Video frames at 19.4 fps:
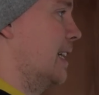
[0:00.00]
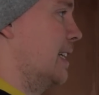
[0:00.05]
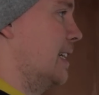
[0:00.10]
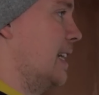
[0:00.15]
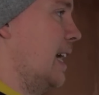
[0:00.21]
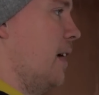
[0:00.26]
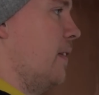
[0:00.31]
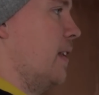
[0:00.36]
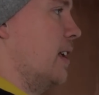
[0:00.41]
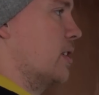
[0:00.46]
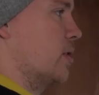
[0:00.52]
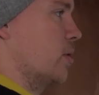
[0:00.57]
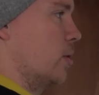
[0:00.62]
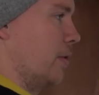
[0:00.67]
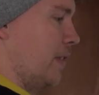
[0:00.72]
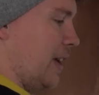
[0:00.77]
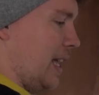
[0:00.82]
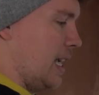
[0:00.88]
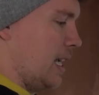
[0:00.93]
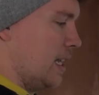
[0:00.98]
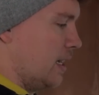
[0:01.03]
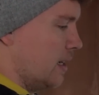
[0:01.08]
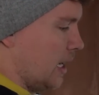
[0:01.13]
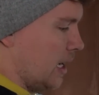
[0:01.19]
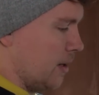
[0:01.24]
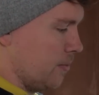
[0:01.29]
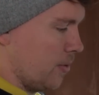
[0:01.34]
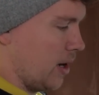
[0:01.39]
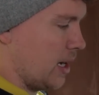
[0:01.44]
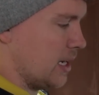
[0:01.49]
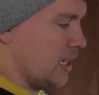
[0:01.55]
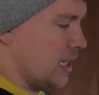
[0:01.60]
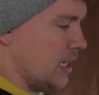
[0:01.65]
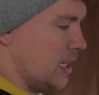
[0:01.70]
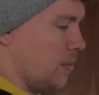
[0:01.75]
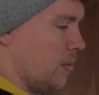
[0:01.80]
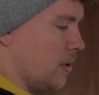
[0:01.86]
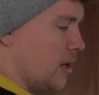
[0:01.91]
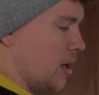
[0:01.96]
Now that's sort of in and
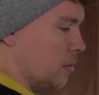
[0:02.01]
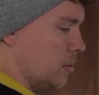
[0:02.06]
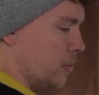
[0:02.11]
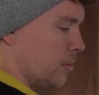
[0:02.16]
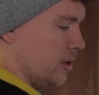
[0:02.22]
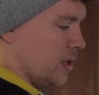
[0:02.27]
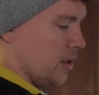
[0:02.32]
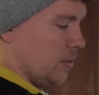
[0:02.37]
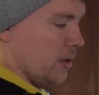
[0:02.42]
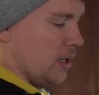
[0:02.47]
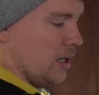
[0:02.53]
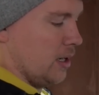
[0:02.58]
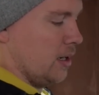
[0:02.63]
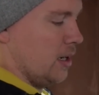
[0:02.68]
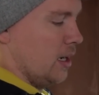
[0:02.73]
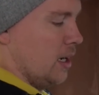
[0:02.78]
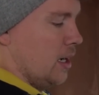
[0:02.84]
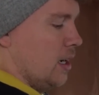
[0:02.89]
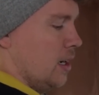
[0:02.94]
ready, we know what we're doing.